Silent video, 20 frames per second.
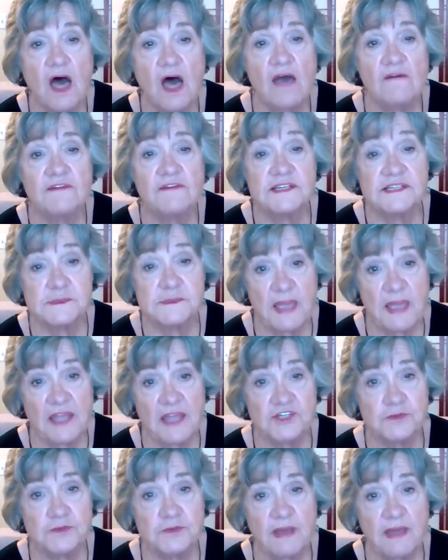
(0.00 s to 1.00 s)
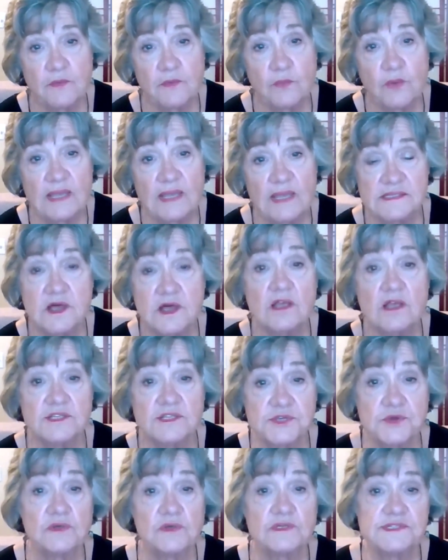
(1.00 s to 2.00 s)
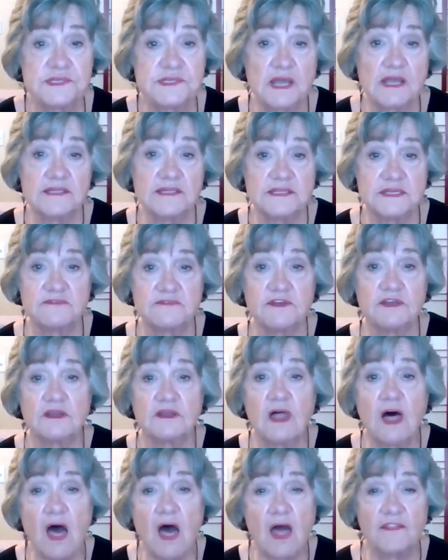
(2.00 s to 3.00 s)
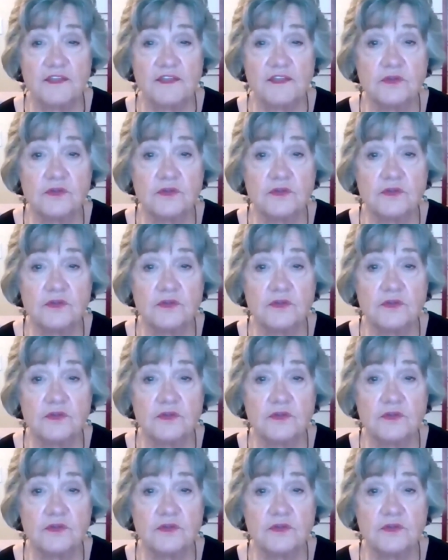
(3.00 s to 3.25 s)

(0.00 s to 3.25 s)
The law of expansion, by the way, is also a scientific law.